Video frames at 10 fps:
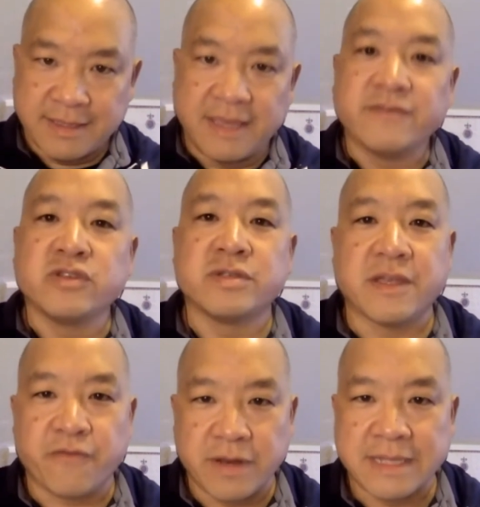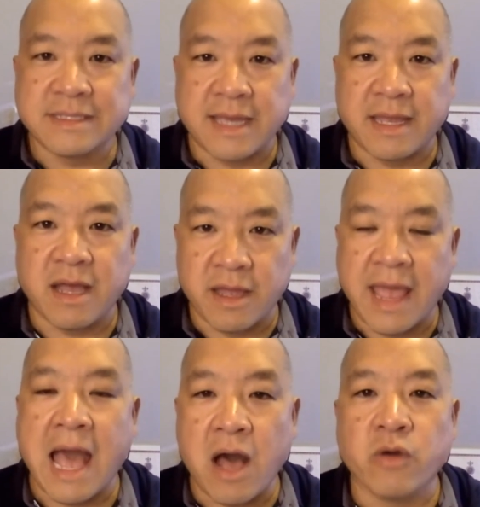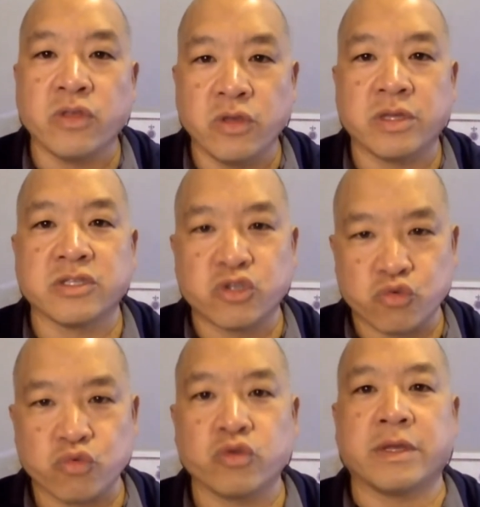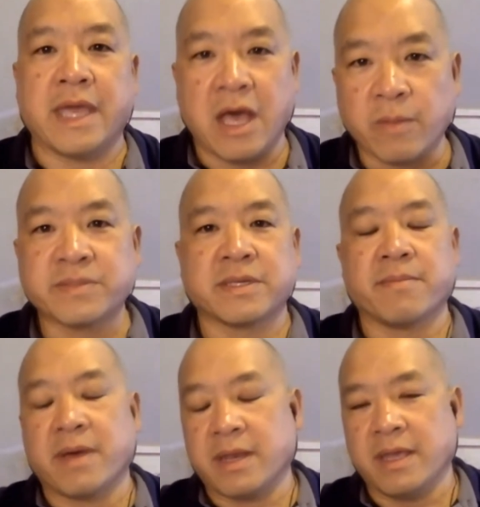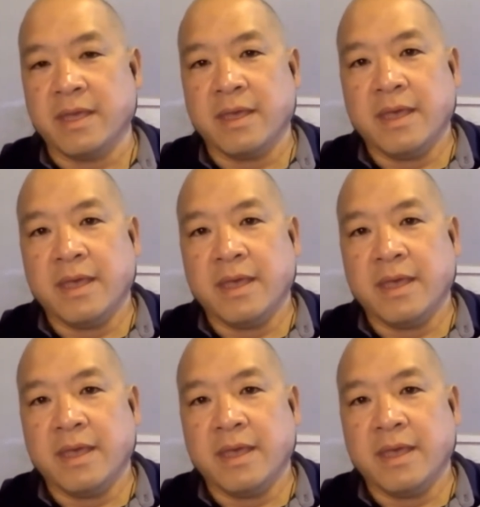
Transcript: gives you a different insight on how you can truly help somebody